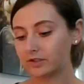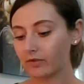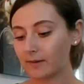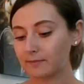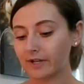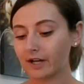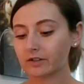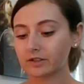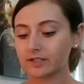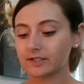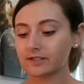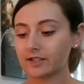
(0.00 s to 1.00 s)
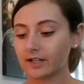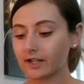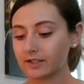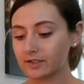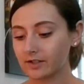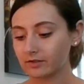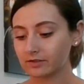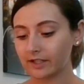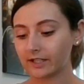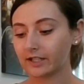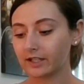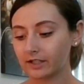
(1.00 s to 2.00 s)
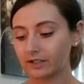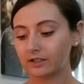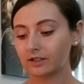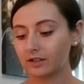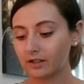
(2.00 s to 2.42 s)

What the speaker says: I'm not artistic. I don't like it.